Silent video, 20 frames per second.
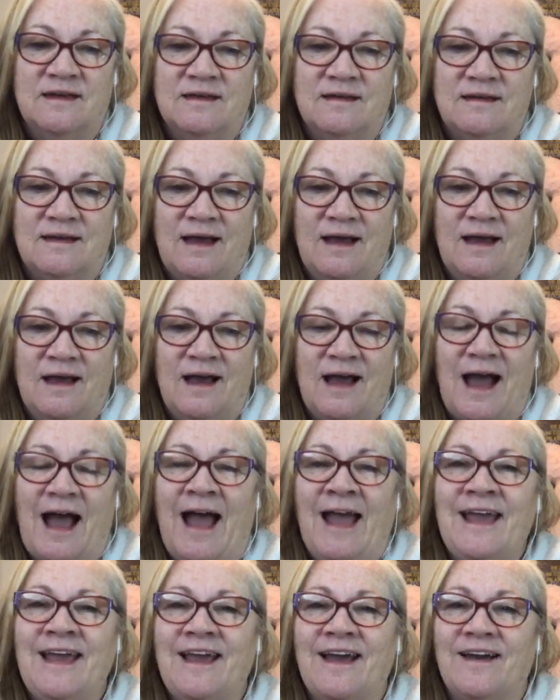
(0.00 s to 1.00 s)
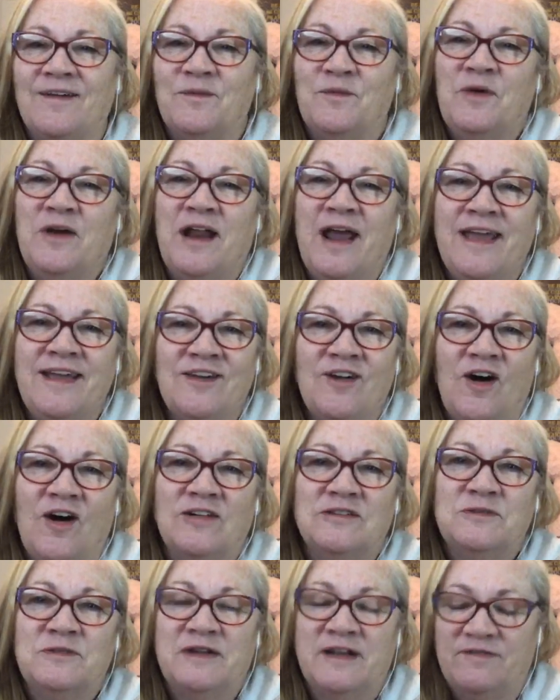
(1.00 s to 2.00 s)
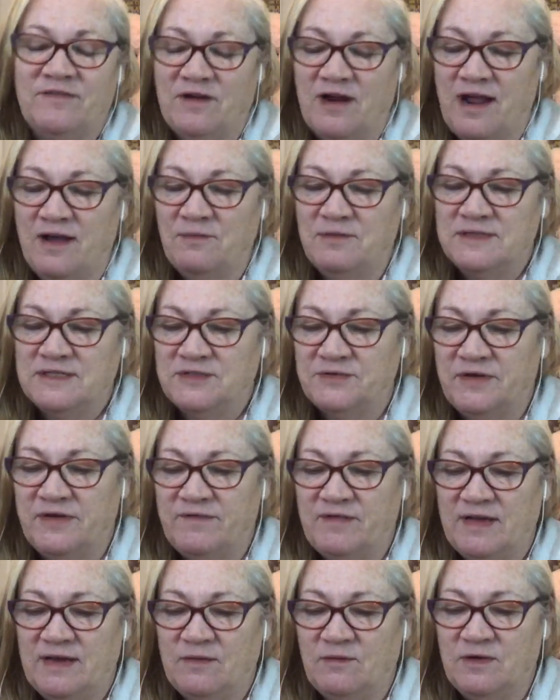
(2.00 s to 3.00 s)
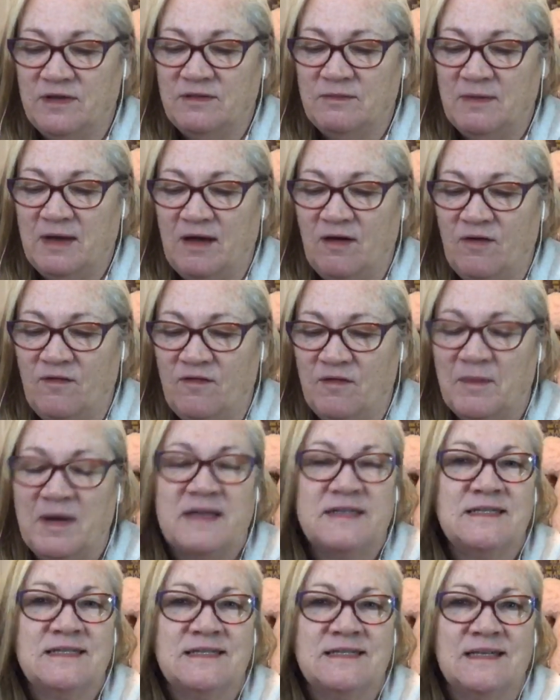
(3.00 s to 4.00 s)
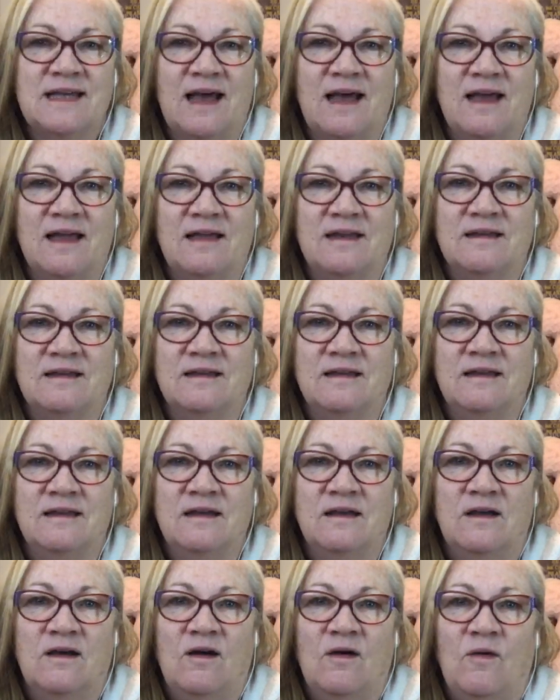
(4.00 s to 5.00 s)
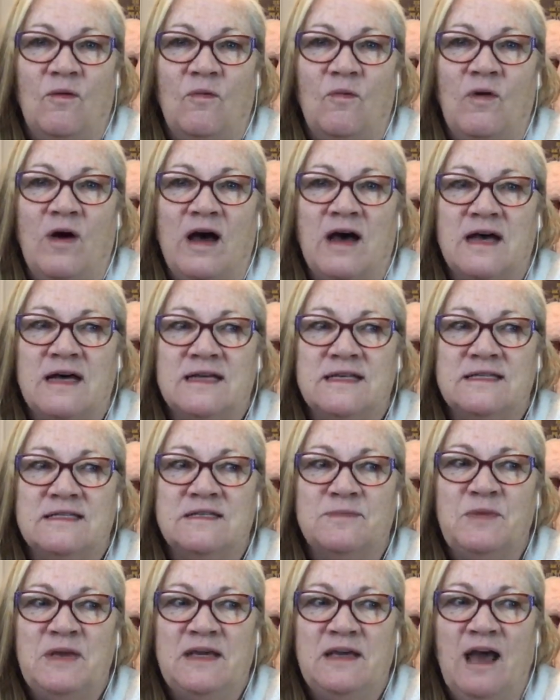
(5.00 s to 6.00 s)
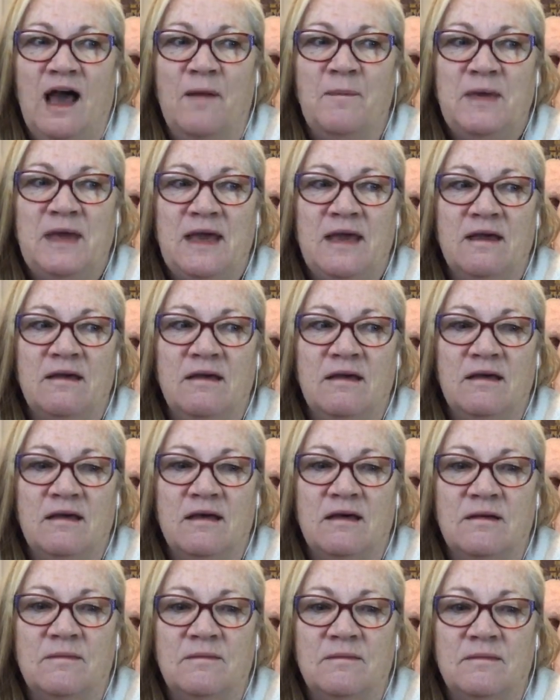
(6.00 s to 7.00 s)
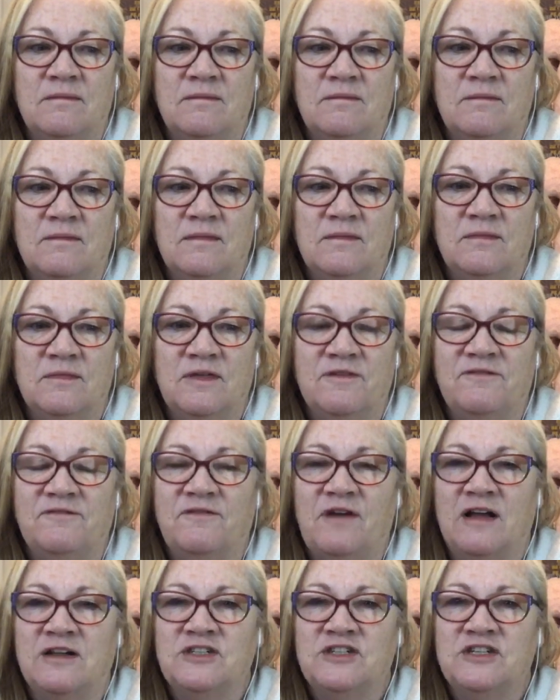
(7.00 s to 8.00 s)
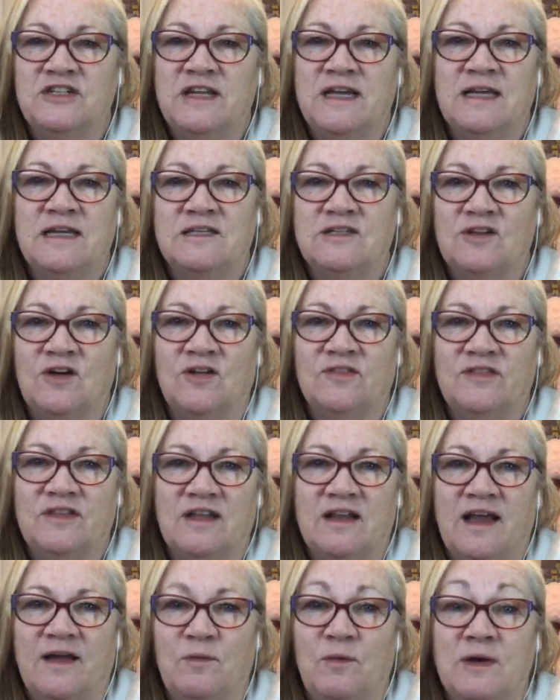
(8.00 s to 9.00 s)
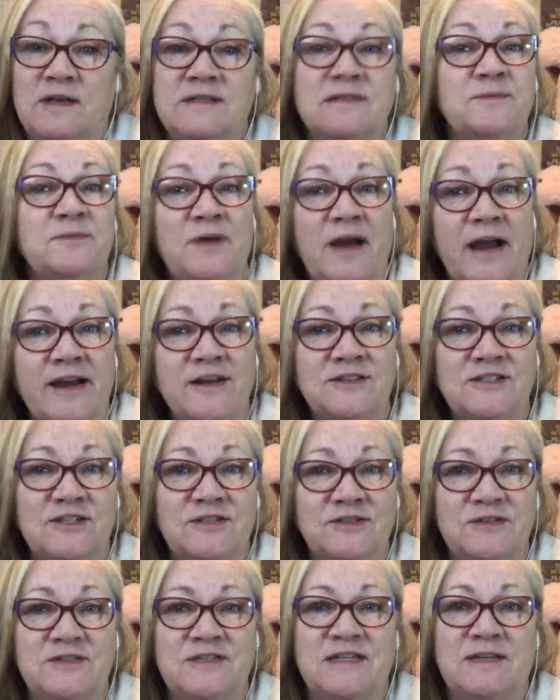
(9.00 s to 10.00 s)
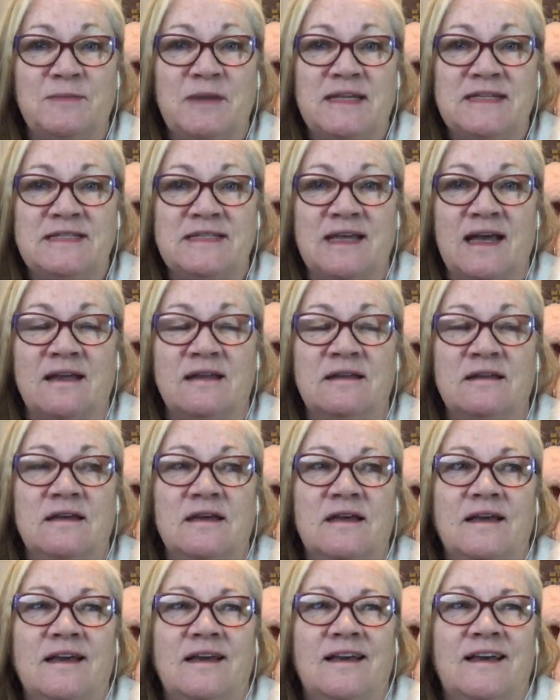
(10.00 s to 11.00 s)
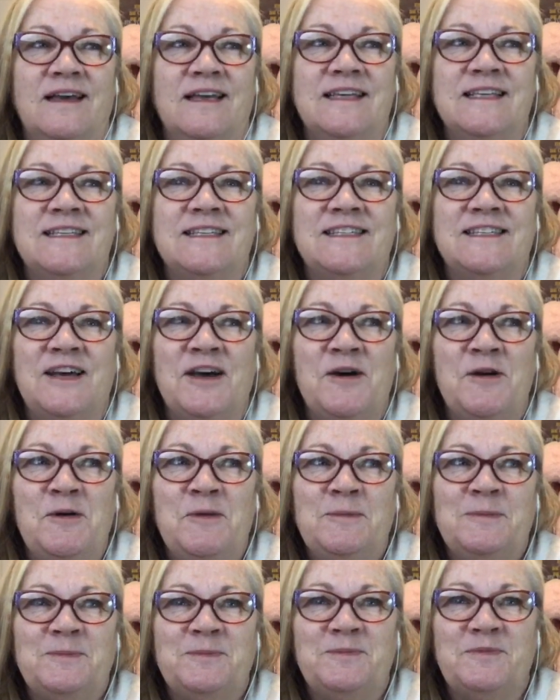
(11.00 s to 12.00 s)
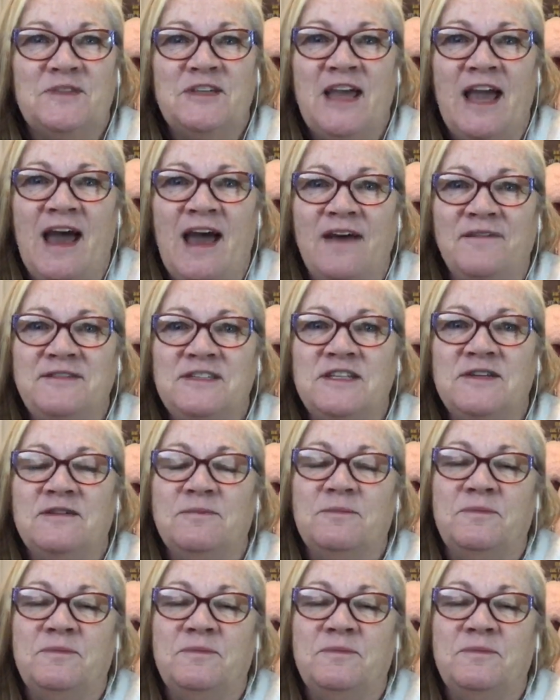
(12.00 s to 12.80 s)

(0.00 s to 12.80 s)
What I called whenever I was grieving over my son was becoming the functioning adult that I was prior to losing my son. So you have to